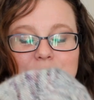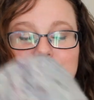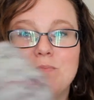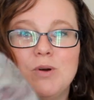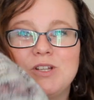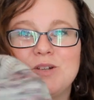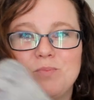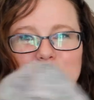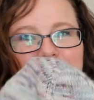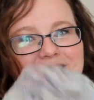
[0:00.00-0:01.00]
the most
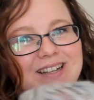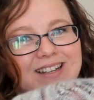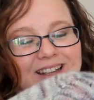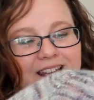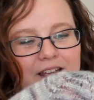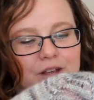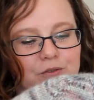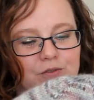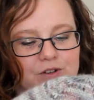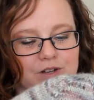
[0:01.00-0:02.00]
brilliant
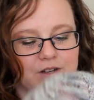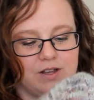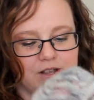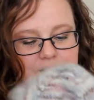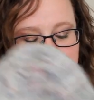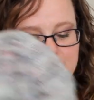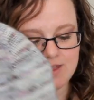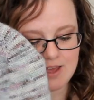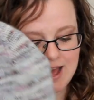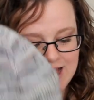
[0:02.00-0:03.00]
gift.
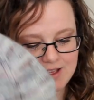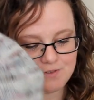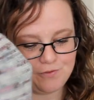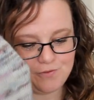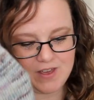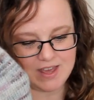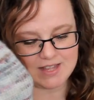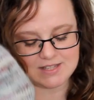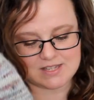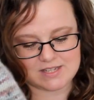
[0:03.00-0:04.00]
The hat
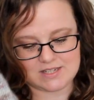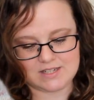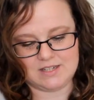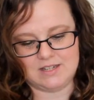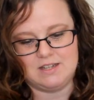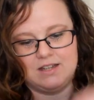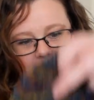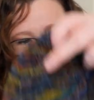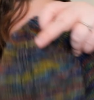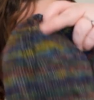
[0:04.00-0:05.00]
fits,
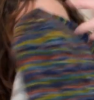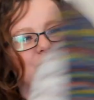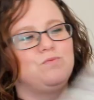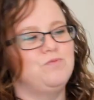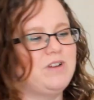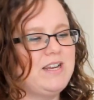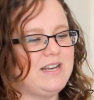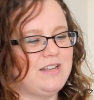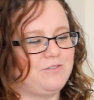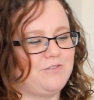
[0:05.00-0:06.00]
it's
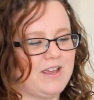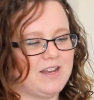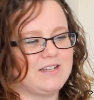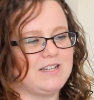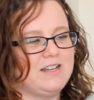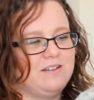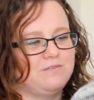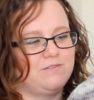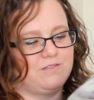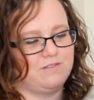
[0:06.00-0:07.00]
really
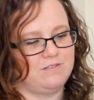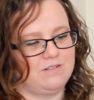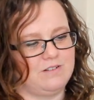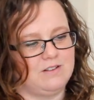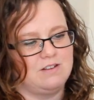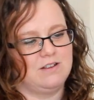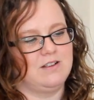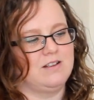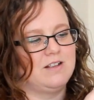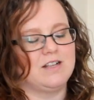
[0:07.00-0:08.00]
effective.
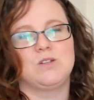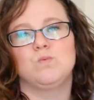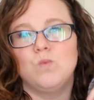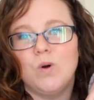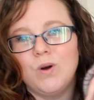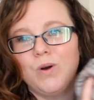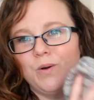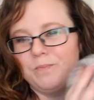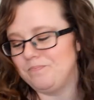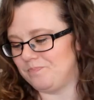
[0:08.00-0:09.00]
It's
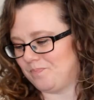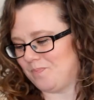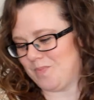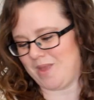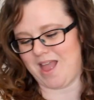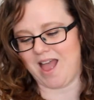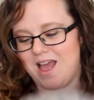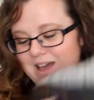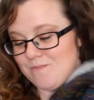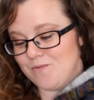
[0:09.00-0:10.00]
warm,
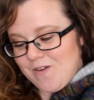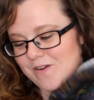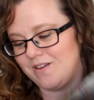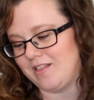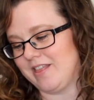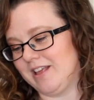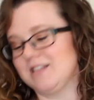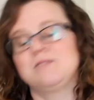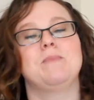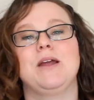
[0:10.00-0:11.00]

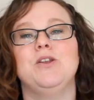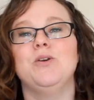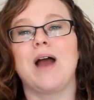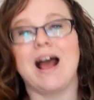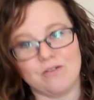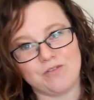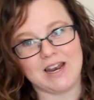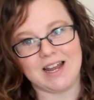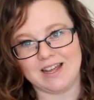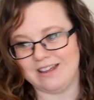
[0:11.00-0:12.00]
it's my new hat for
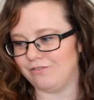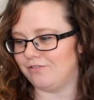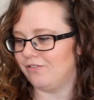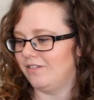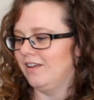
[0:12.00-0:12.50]
life.